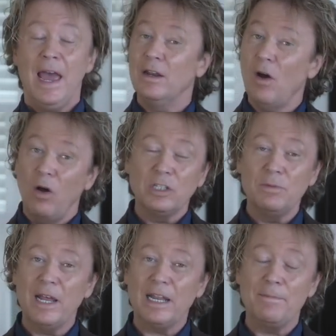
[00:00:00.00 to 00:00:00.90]
And
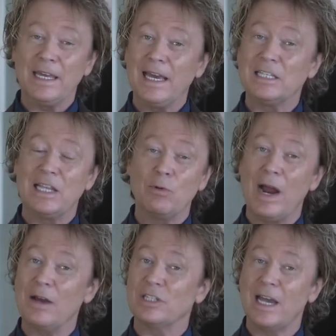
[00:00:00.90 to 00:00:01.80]
ultimately, because they were
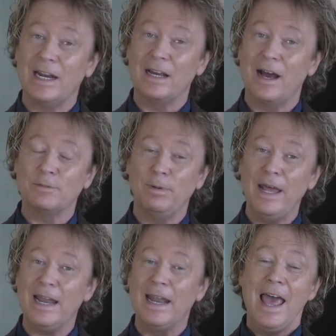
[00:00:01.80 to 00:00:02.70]
outside of God's
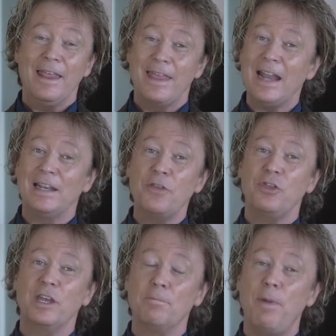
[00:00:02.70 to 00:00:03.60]
plan, that
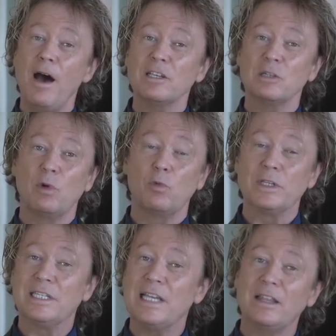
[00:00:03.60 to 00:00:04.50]
nothing impossible
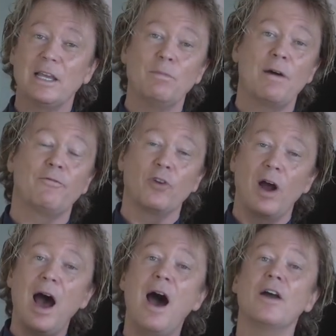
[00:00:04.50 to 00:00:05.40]
would set them up
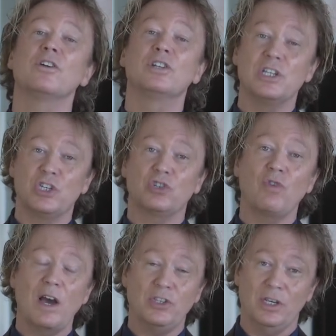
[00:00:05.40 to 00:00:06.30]
for utter
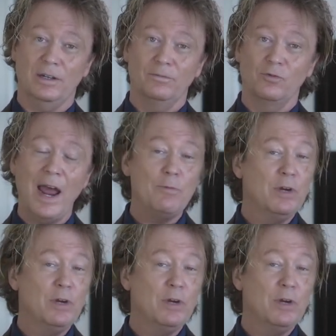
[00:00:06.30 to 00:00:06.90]
destruction, right?